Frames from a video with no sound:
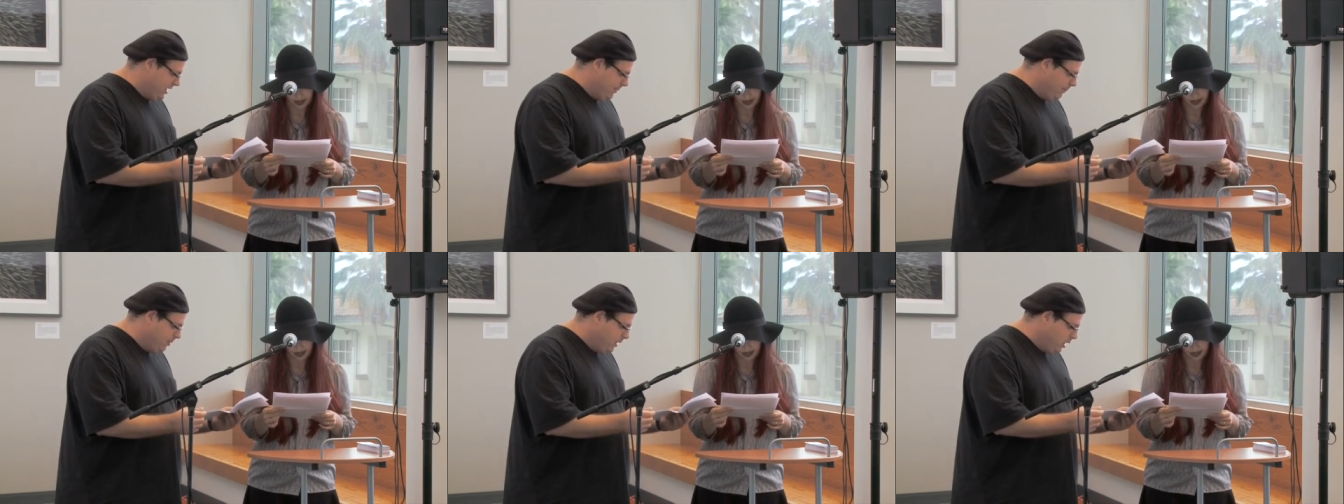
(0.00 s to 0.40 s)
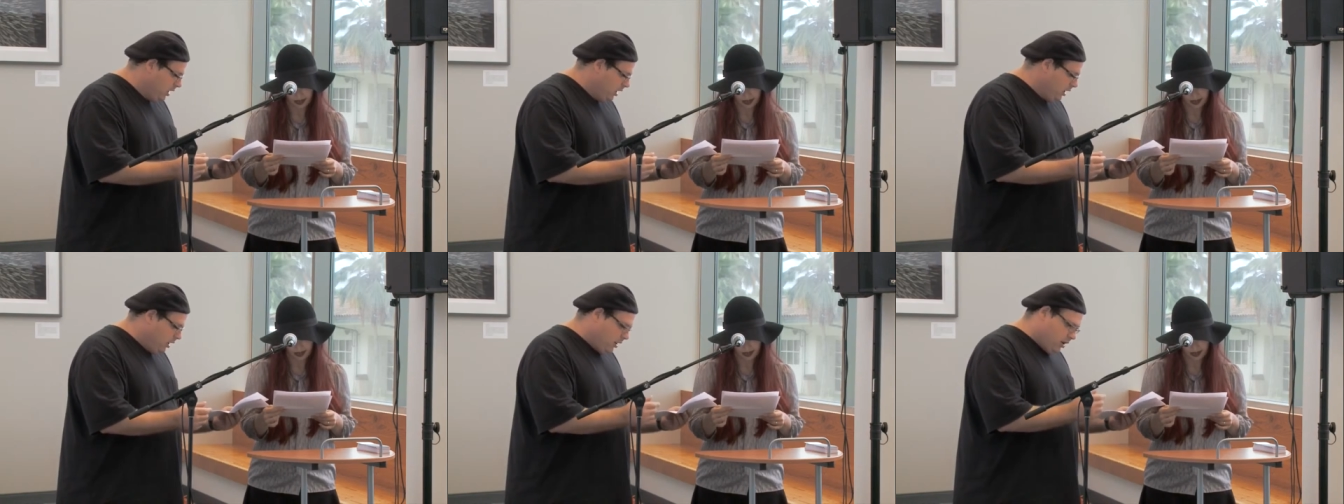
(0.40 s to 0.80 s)
him.
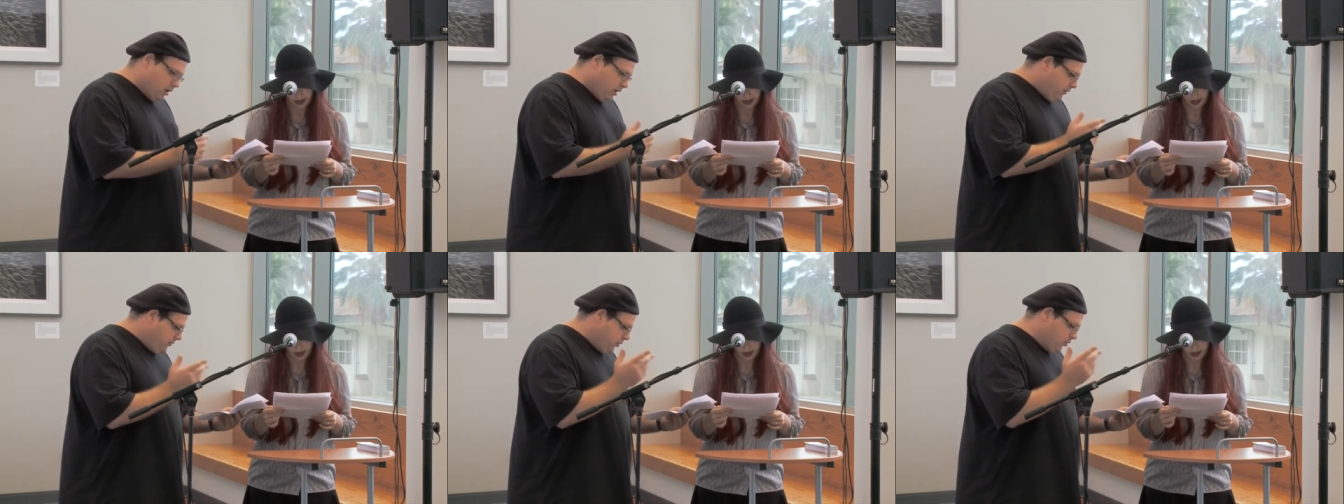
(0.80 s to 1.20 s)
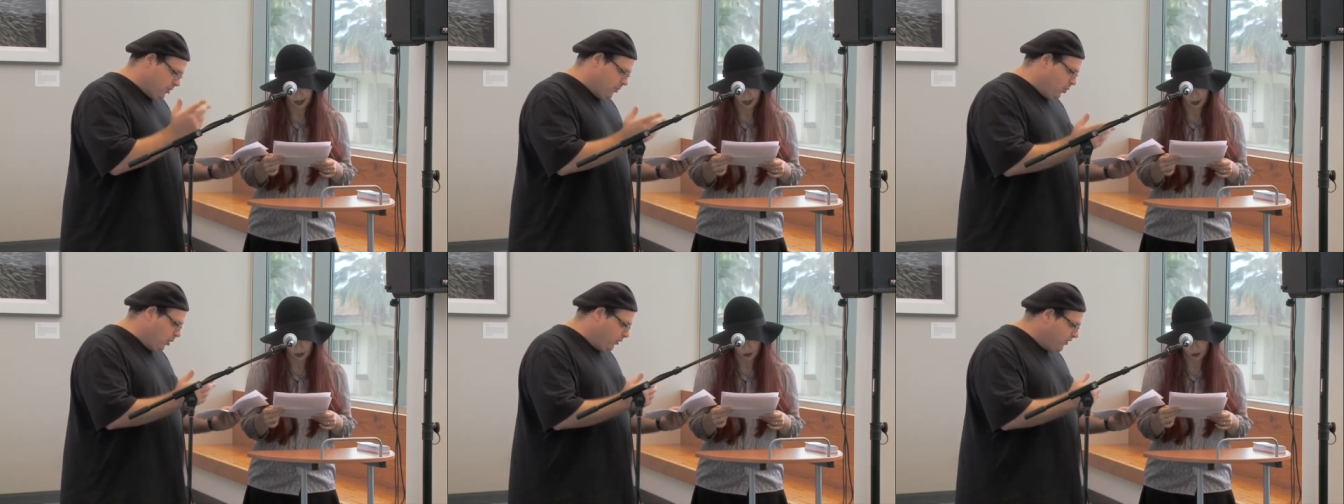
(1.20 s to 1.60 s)

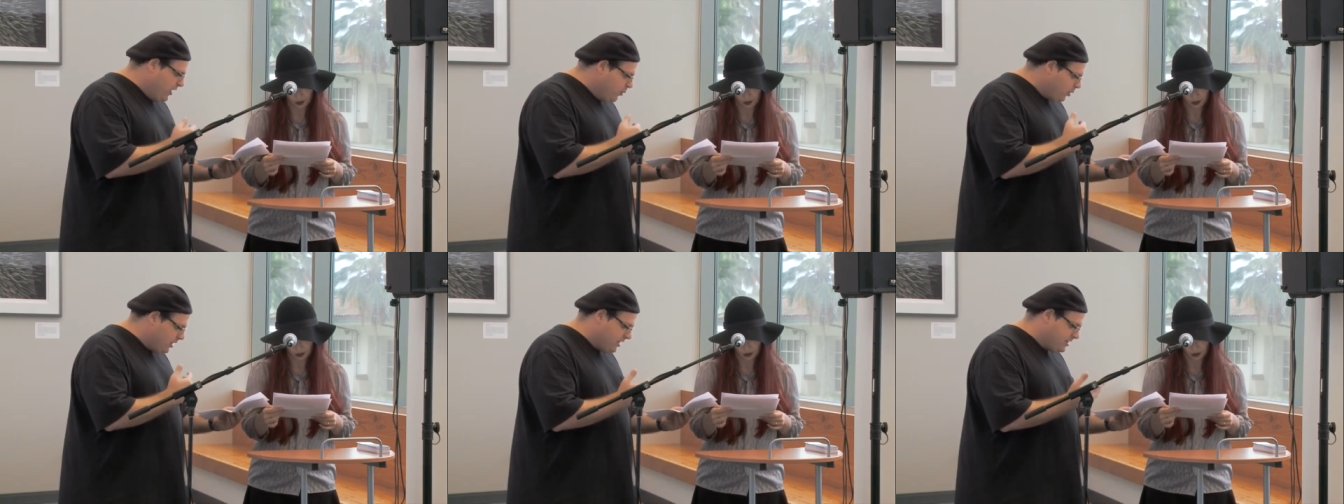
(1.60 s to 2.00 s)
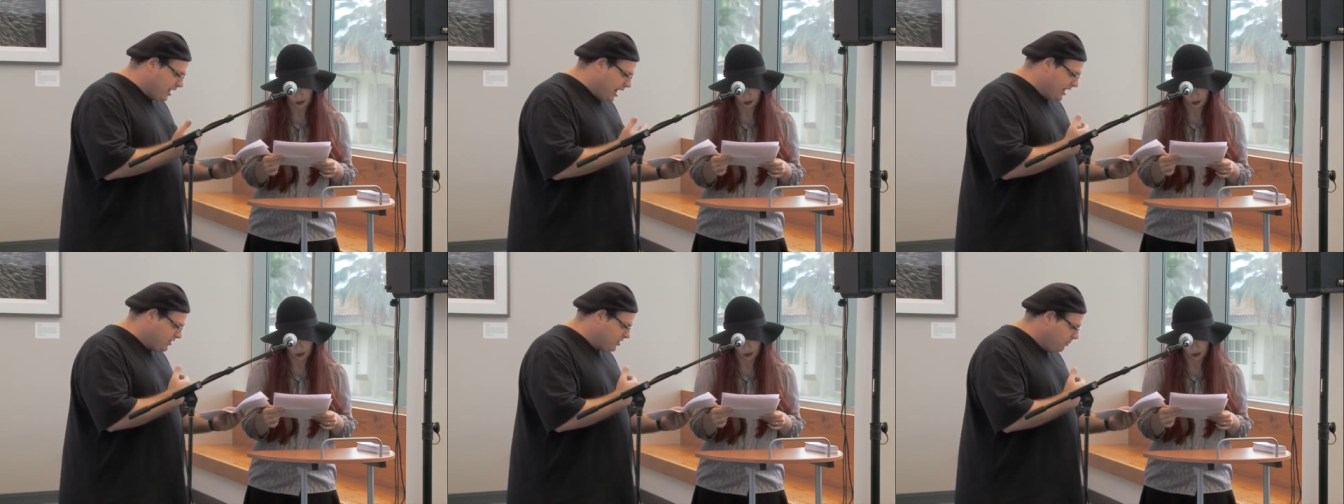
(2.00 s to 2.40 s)
Furthermore, if he were to
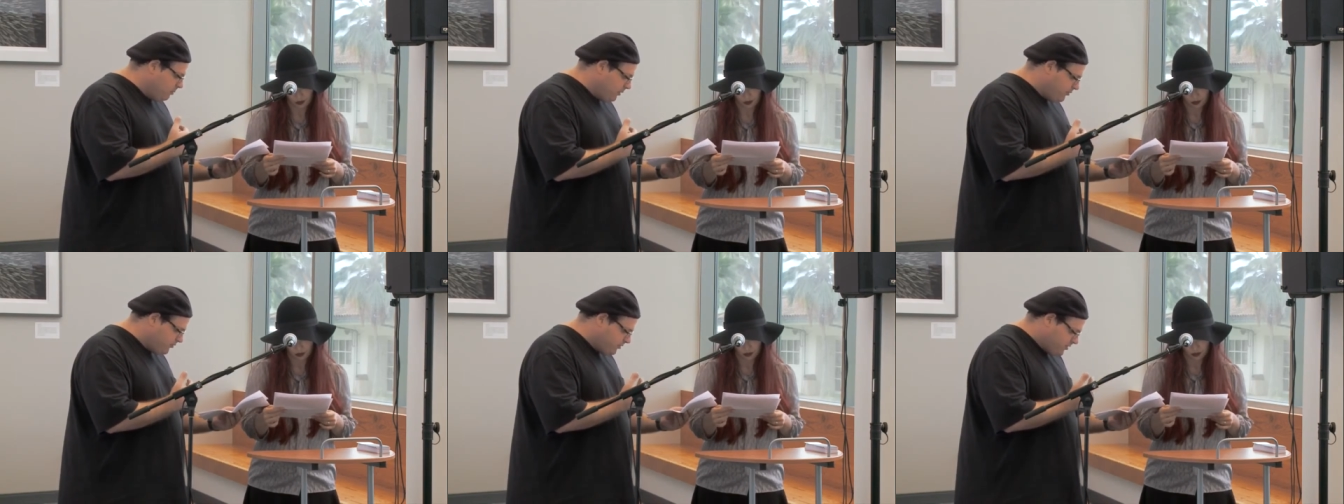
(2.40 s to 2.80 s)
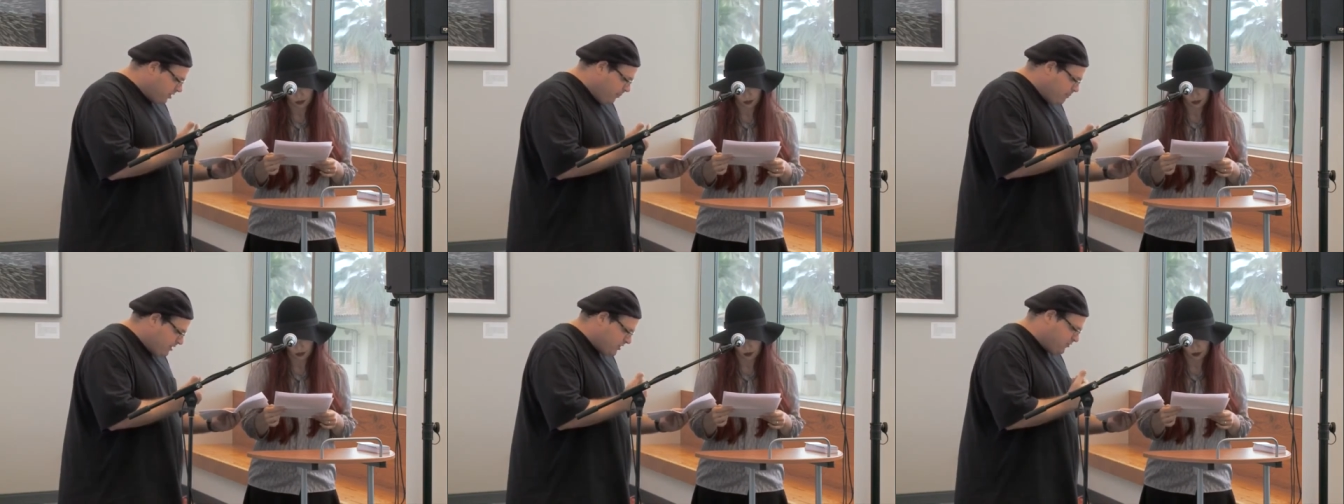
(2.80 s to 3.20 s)
die, some,
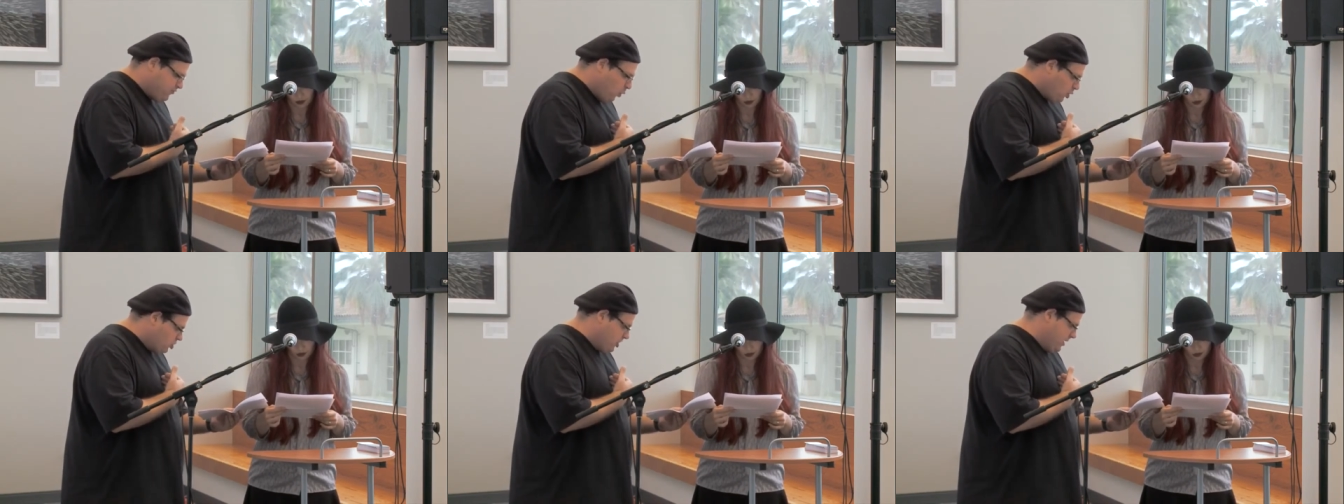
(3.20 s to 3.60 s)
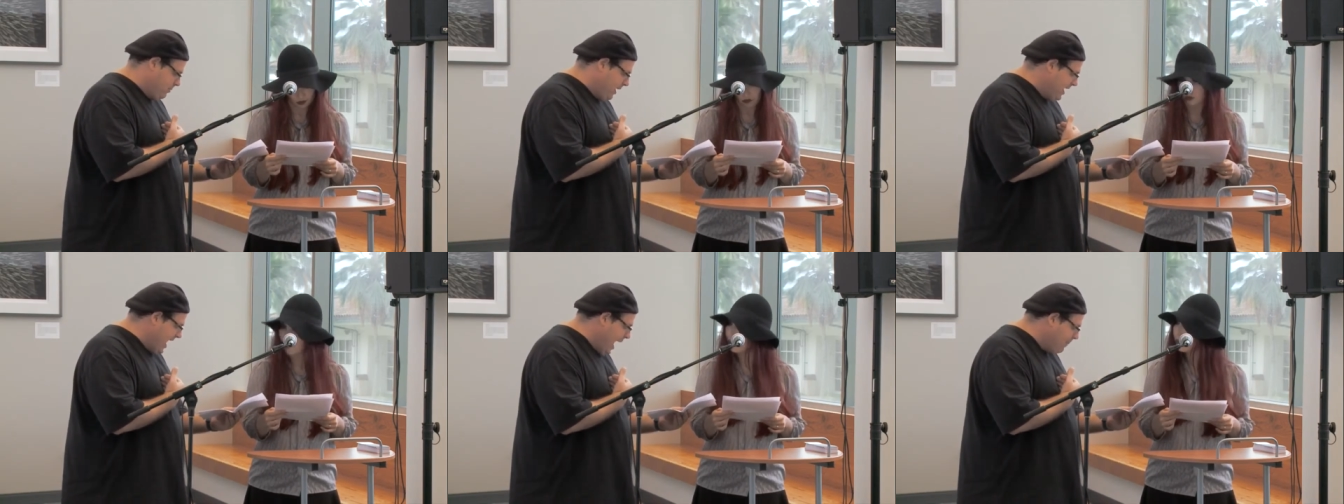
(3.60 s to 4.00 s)
some
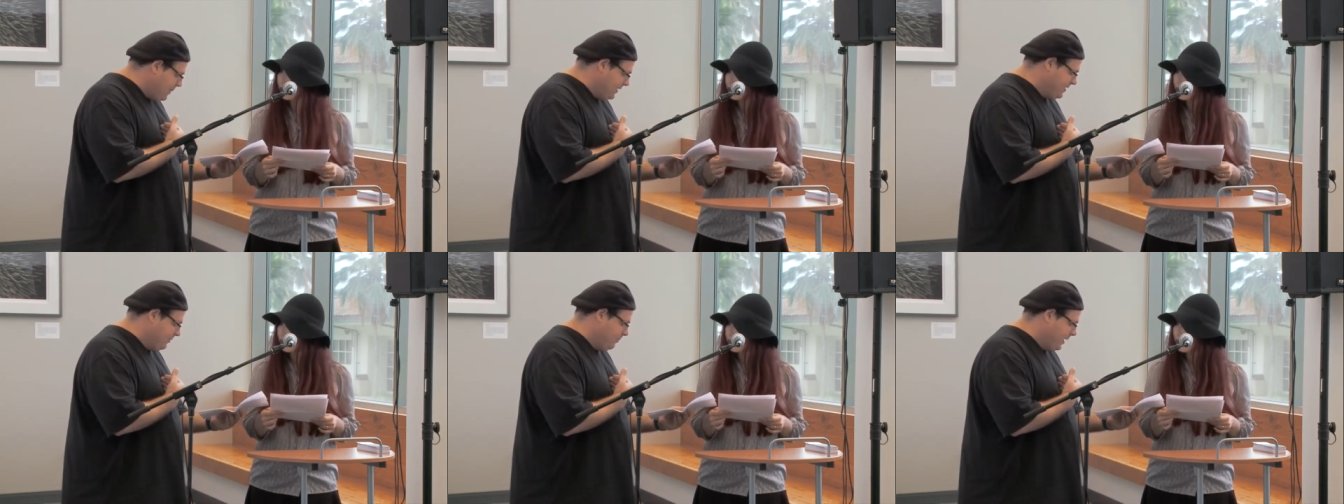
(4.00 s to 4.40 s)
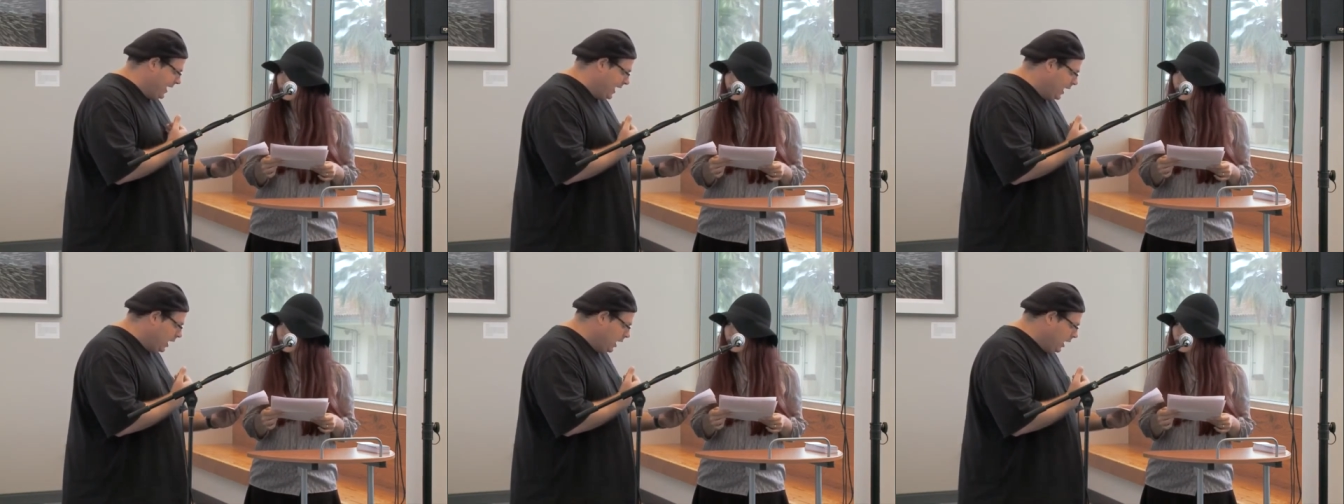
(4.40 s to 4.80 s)
misfortune might happen to
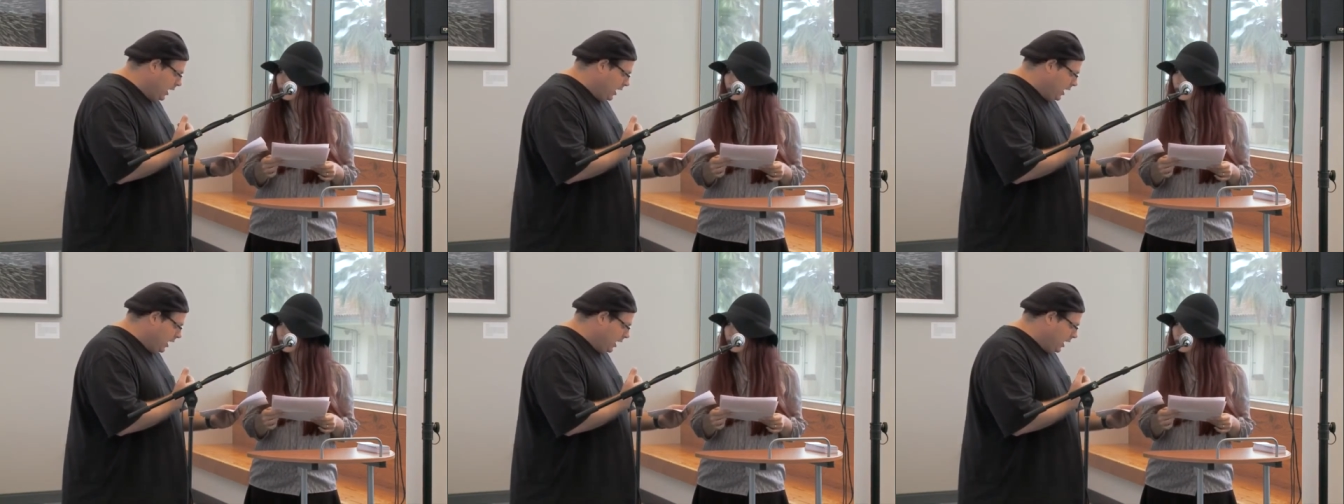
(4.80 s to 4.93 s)
me.